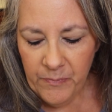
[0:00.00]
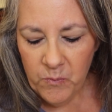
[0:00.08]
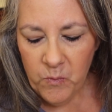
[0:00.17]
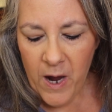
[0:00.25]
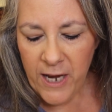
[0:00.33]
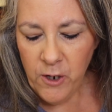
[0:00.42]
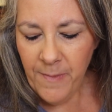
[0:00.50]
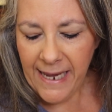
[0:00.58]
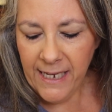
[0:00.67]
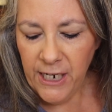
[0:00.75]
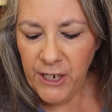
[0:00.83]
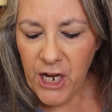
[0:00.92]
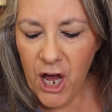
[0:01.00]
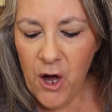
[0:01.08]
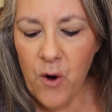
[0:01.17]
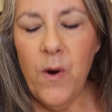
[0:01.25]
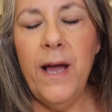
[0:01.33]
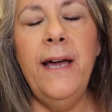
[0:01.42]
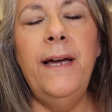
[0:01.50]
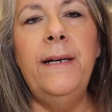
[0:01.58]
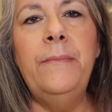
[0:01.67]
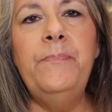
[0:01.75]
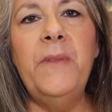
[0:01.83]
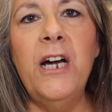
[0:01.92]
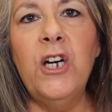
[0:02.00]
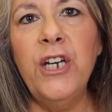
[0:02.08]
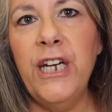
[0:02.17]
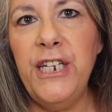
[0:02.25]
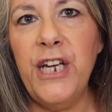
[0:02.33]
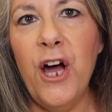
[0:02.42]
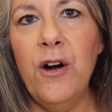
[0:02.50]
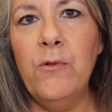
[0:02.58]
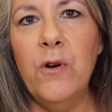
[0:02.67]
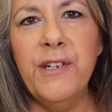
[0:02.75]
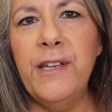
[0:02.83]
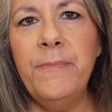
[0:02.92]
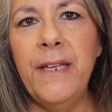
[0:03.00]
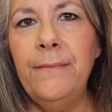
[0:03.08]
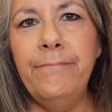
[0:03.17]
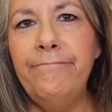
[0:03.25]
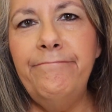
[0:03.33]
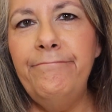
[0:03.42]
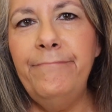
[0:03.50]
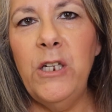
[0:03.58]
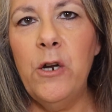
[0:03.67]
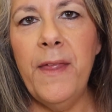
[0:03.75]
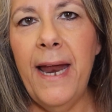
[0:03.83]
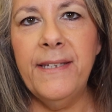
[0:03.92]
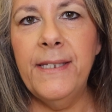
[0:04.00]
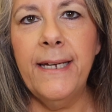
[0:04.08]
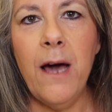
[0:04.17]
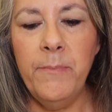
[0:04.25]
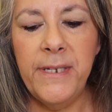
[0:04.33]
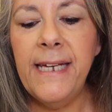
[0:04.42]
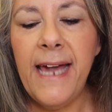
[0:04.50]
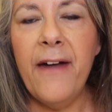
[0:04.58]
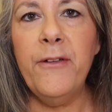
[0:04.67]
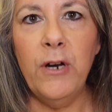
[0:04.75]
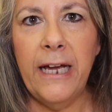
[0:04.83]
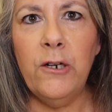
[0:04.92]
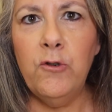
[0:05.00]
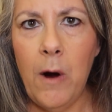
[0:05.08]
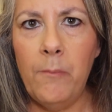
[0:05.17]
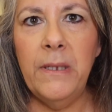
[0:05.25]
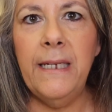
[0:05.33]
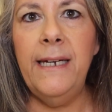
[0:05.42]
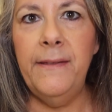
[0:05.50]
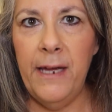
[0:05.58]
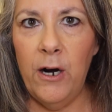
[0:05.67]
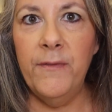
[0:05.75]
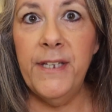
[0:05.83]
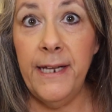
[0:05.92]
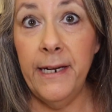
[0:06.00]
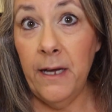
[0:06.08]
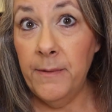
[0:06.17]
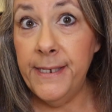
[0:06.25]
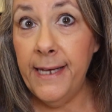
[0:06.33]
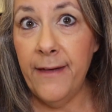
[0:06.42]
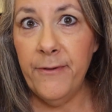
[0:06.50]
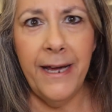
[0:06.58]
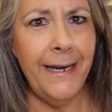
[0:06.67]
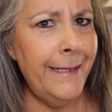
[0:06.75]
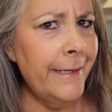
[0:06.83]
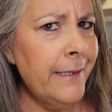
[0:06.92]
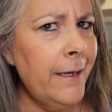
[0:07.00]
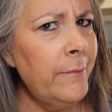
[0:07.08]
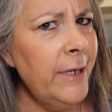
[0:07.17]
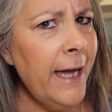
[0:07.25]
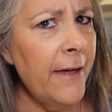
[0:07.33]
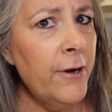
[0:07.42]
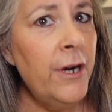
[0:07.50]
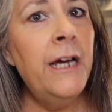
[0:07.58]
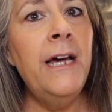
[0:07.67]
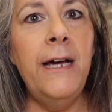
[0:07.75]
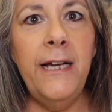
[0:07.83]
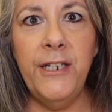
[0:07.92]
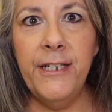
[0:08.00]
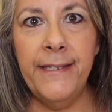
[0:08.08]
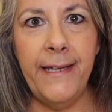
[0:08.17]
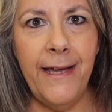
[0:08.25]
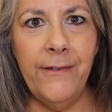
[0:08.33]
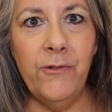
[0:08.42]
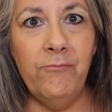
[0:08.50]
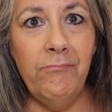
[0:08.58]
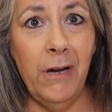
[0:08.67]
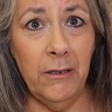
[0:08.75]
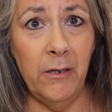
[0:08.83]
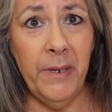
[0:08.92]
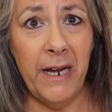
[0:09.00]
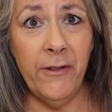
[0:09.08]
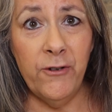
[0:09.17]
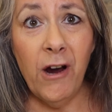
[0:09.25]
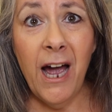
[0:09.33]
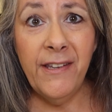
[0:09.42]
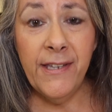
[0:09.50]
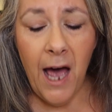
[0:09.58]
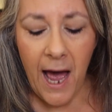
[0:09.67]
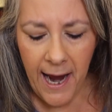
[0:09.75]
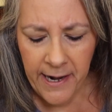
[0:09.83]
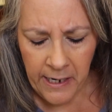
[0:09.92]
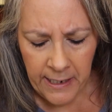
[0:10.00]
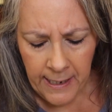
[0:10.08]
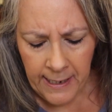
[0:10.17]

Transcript: When you're making a dough, a cookie dough or something, you know, that has to come together, like crumbly, and then all of a sudden it comes together and it doesn't come together, it just stays a little bit on the dry side.